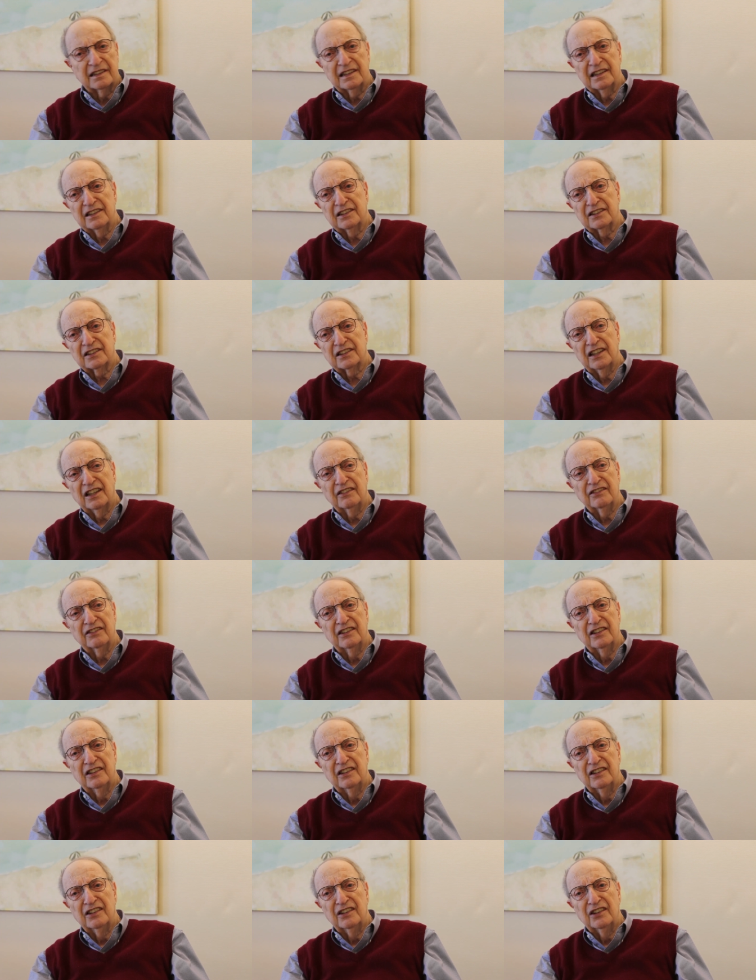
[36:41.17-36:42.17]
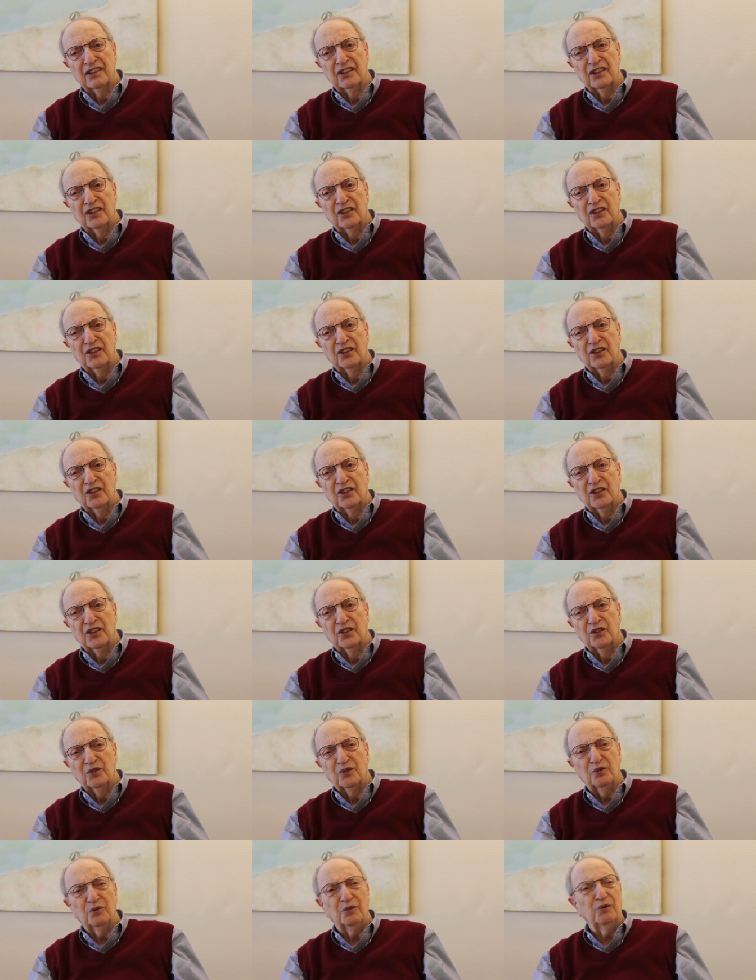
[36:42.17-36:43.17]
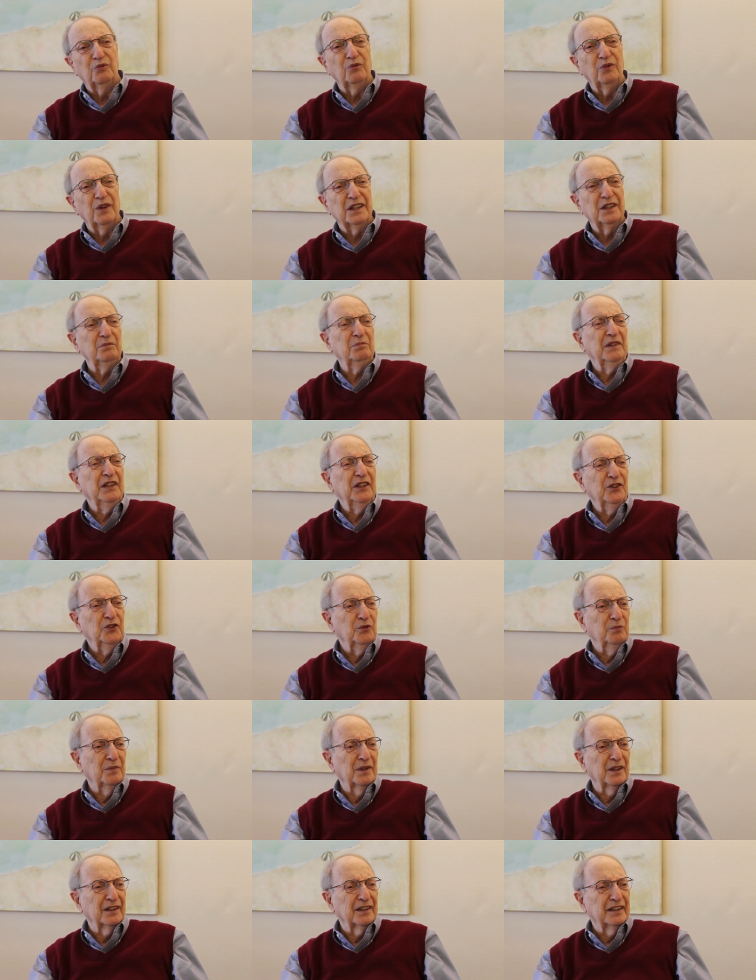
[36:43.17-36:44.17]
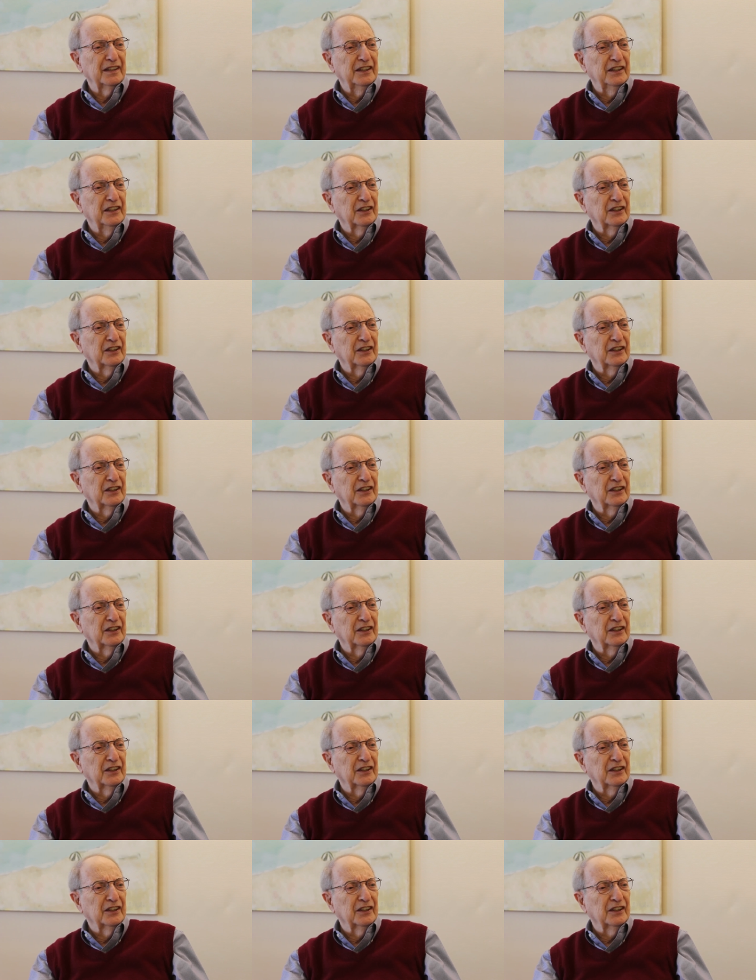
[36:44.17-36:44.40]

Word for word: say so. what do you mean humility?